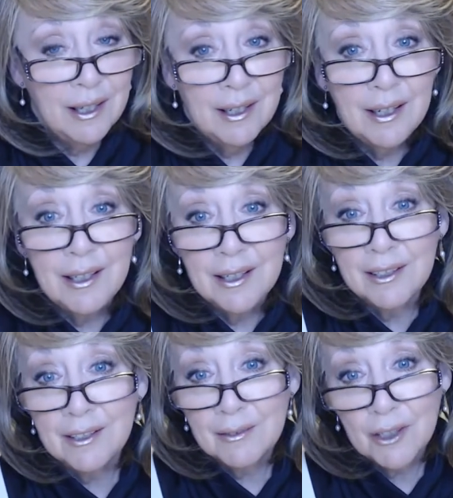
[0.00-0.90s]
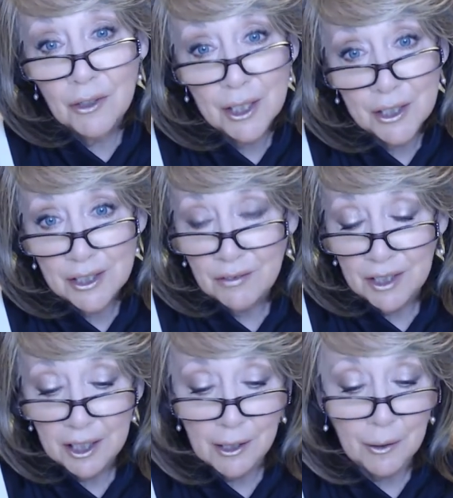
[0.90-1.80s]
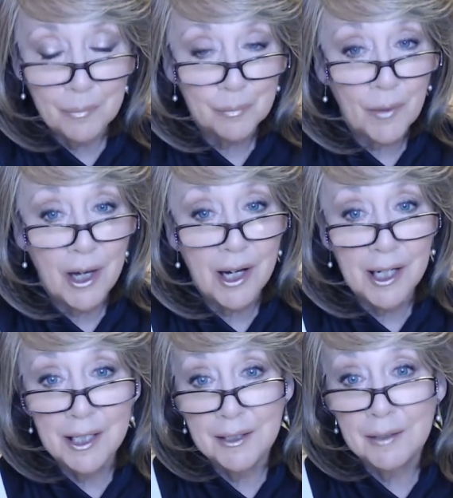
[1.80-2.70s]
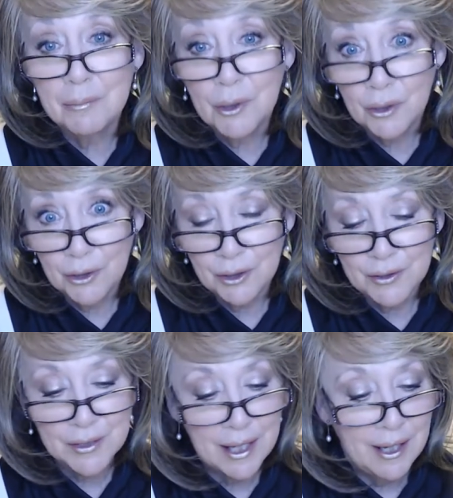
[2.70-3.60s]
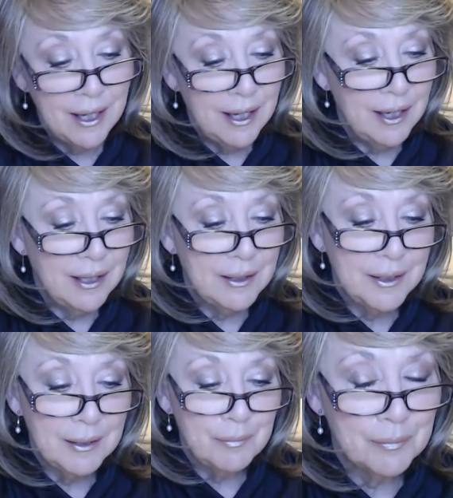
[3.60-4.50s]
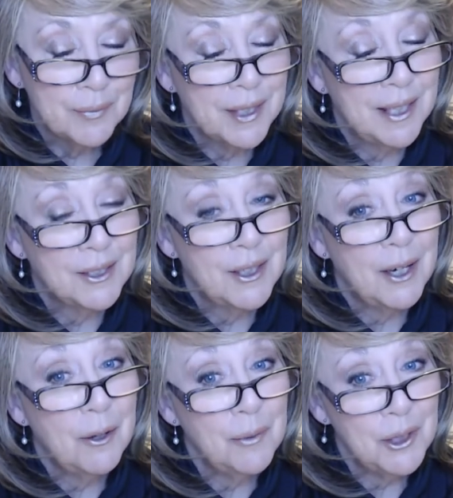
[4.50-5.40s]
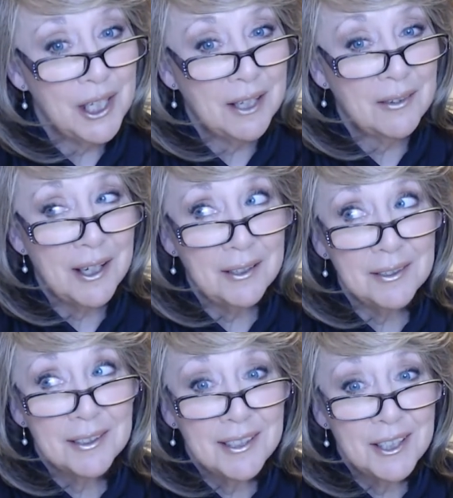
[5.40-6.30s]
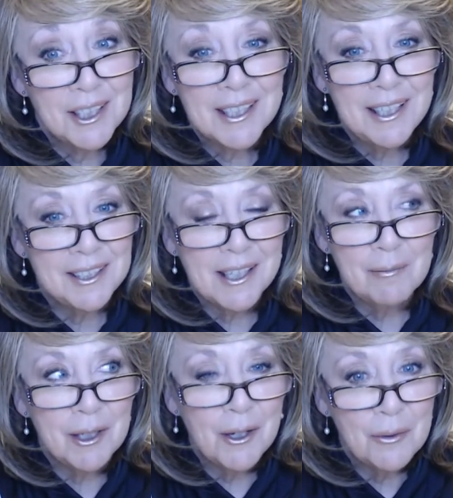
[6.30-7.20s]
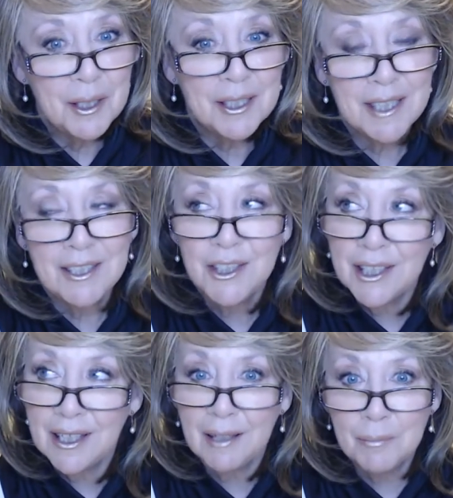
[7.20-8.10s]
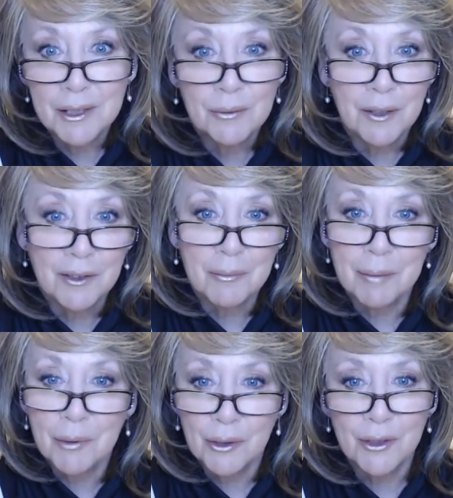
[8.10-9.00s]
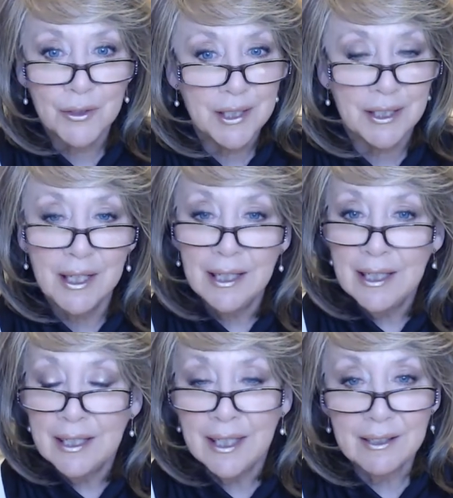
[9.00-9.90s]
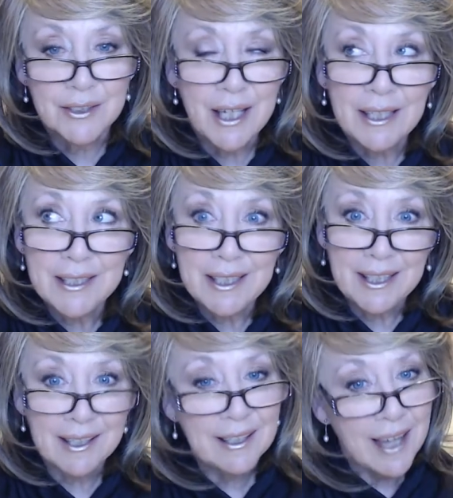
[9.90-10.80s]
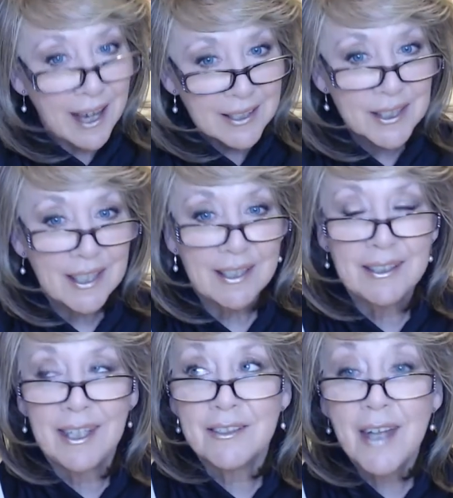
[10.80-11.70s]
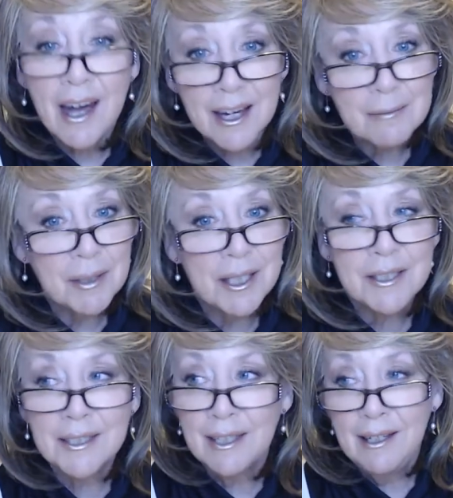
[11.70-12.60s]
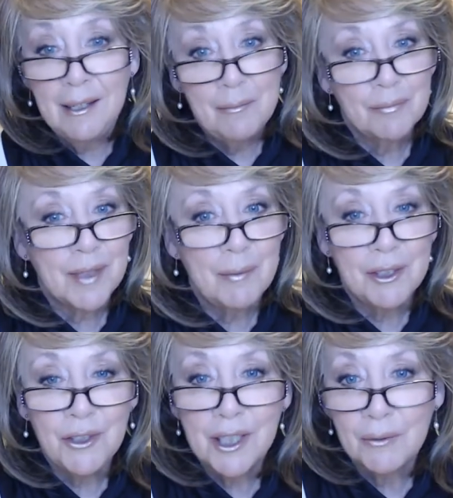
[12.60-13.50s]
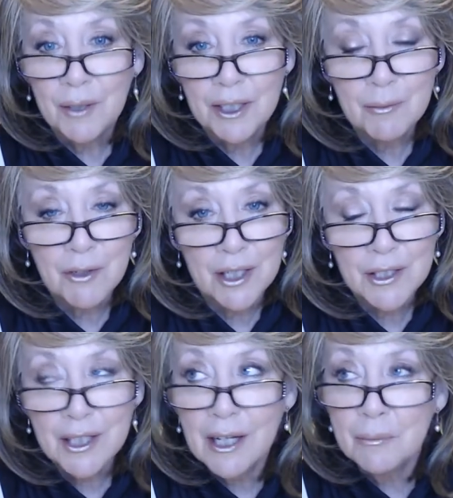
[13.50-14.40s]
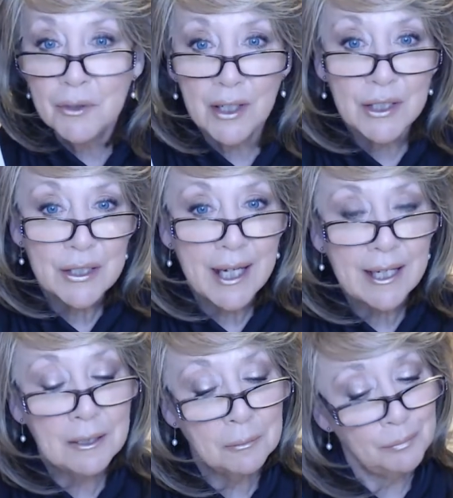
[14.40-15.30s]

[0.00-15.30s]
a gorgeous video on pearls and um, yeah so I hope you check her out it just kind of got me going and saying gee I miss wearing my pearls and they're dainty they're classic they're timeless I mean you can wear them dressed up dressed down